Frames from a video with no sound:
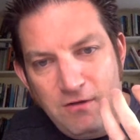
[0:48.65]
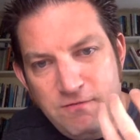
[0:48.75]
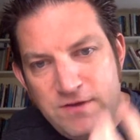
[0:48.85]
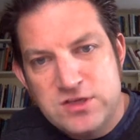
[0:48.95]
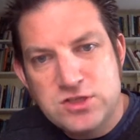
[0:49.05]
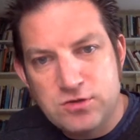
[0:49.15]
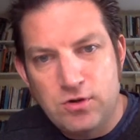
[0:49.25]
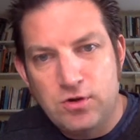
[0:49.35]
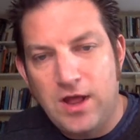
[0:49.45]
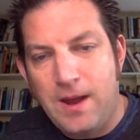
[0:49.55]

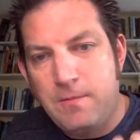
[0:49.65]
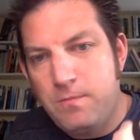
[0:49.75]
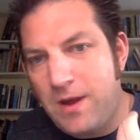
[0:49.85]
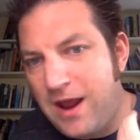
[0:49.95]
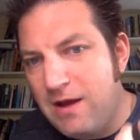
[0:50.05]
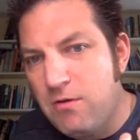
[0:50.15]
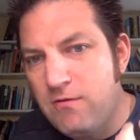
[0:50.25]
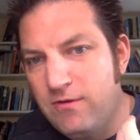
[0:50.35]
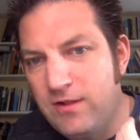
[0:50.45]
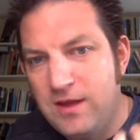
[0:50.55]
visceral and
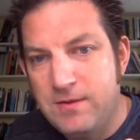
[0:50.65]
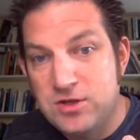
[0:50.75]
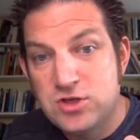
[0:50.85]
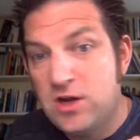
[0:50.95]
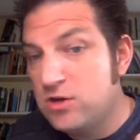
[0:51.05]
powerful image.